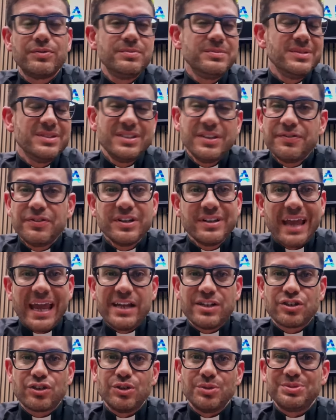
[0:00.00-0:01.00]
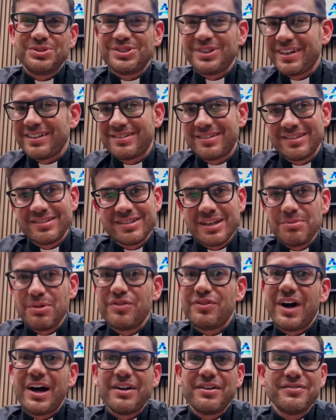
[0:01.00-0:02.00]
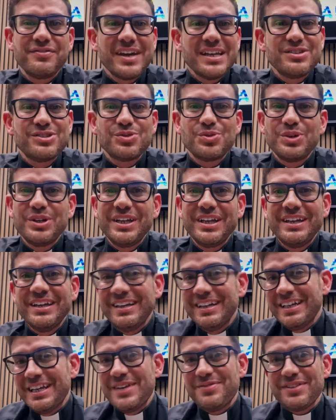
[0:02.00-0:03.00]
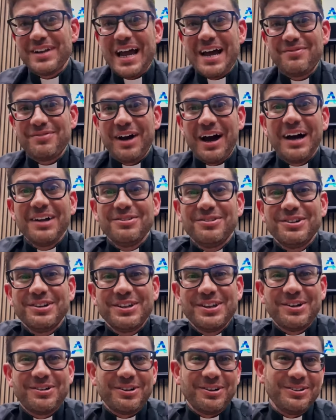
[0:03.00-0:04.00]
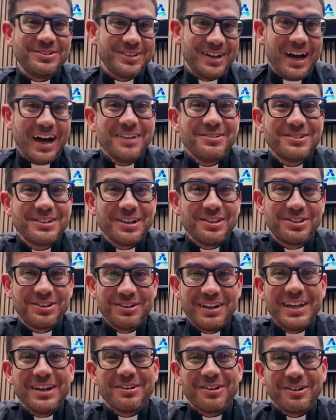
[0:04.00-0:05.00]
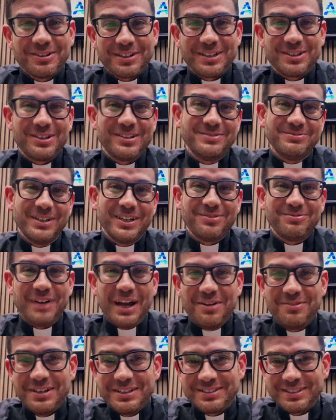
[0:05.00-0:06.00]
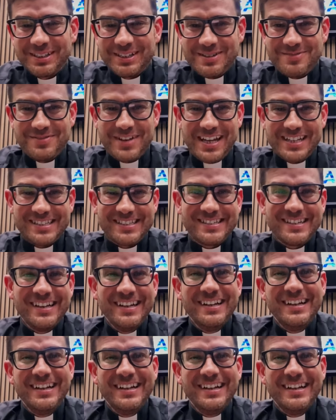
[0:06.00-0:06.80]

different age groups. At some of our events, we even have 100-year-old, 103-year-old at one of my recent events.